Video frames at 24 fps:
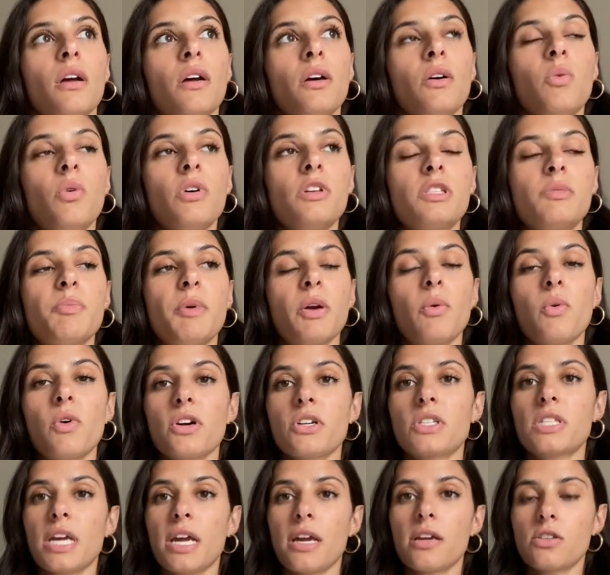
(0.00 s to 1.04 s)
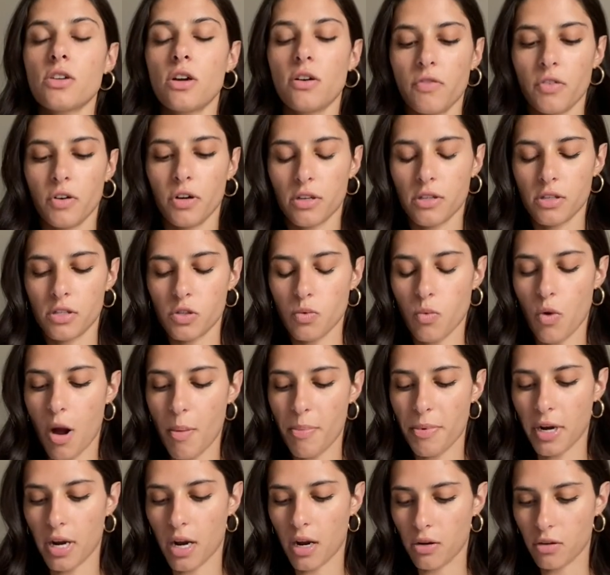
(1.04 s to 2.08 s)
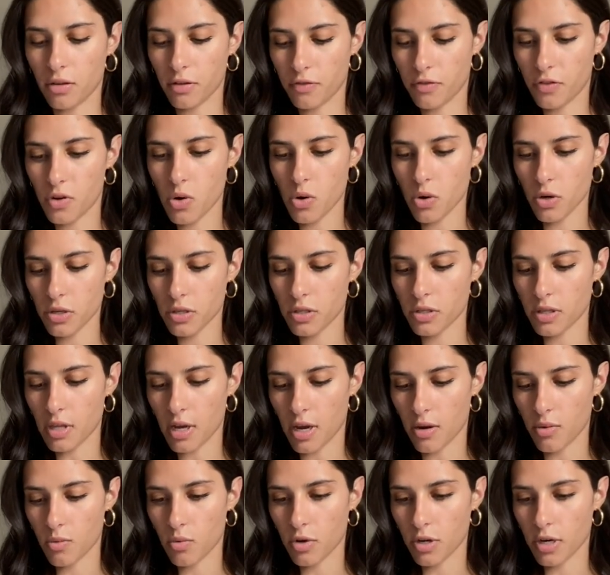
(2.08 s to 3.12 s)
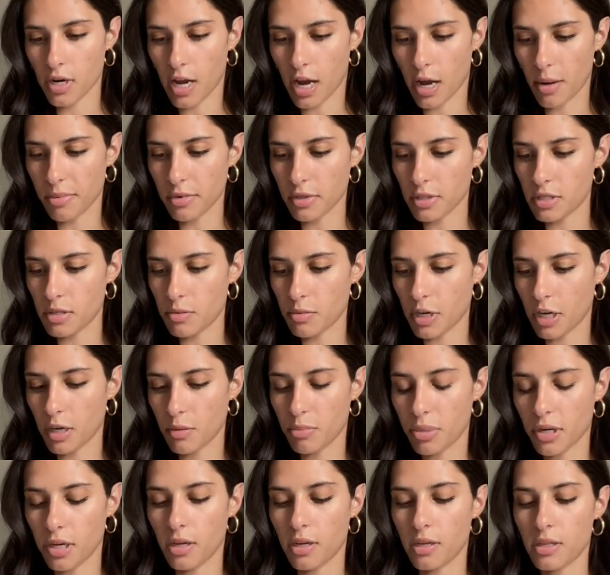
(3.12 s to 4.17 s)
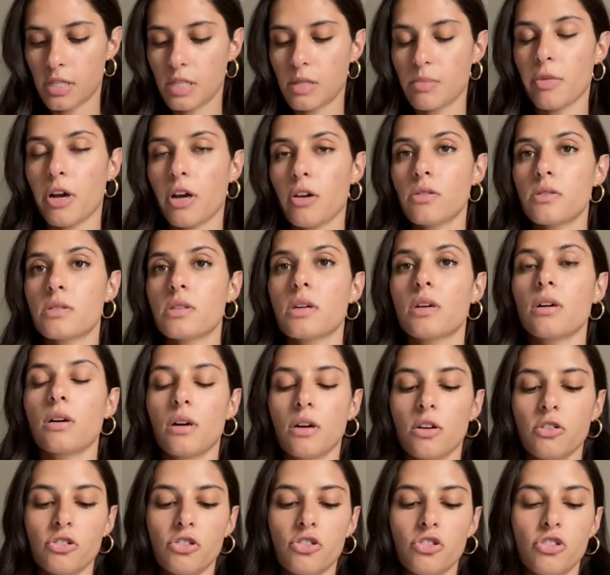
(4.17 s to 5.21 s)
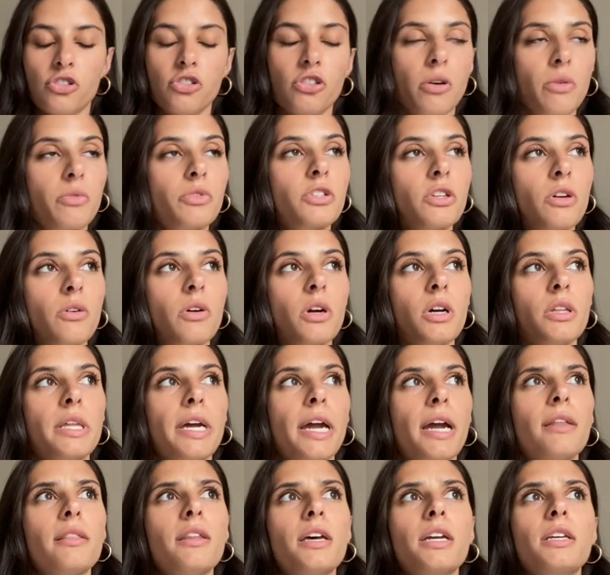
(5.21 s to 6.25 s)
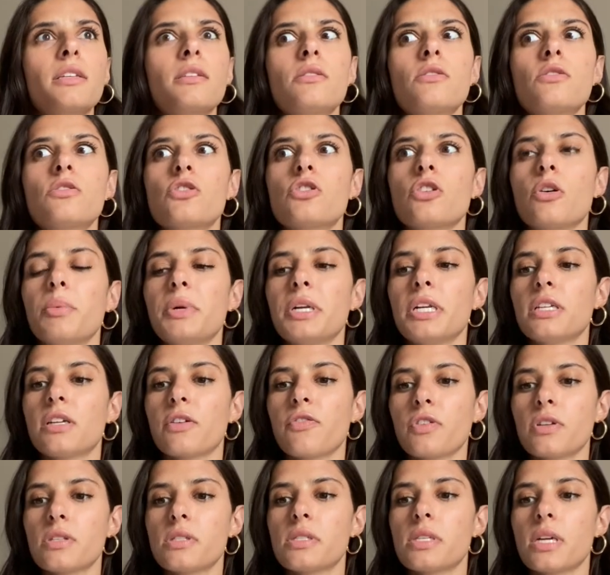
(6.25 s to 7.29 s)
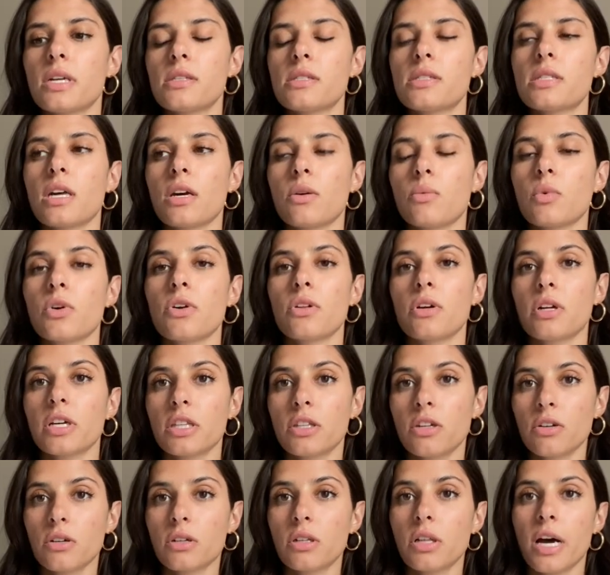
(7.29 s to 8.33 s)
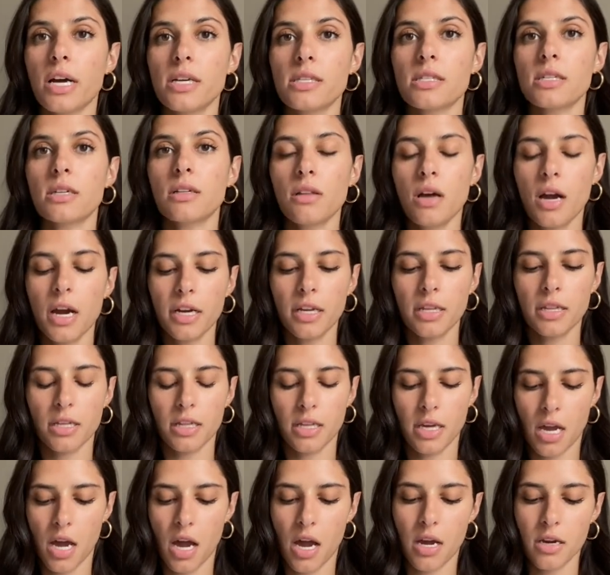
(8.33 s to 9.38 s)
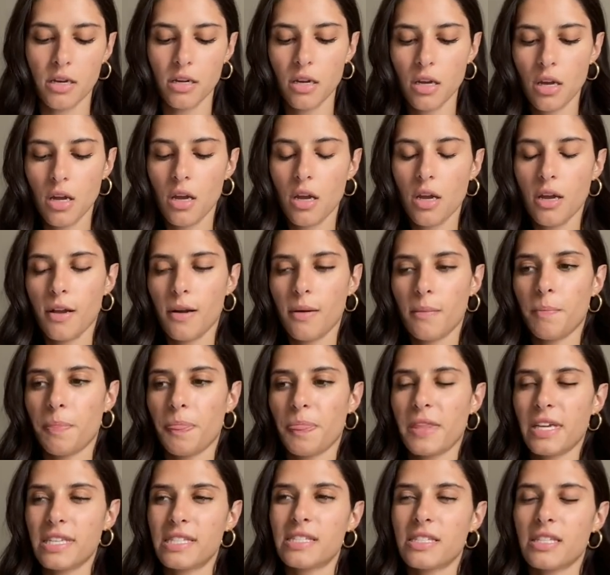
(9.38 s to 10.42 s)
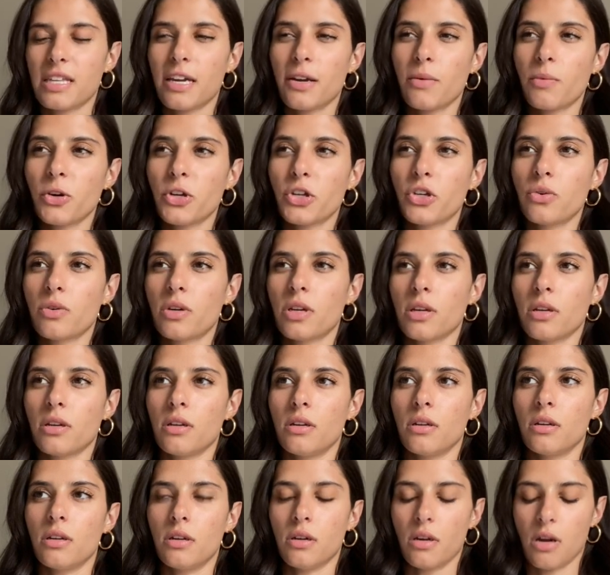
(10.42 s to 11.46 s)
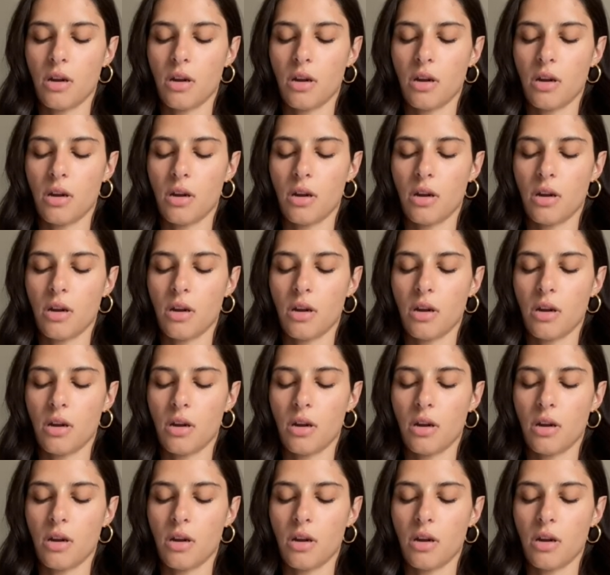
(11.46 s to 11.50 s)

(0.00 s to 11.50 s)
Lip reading: once my work day is over and swap it out. Of course that would happen to me, but it smells so, so good. They have like so many different scents that were like their classic line. And then they had this thing where you can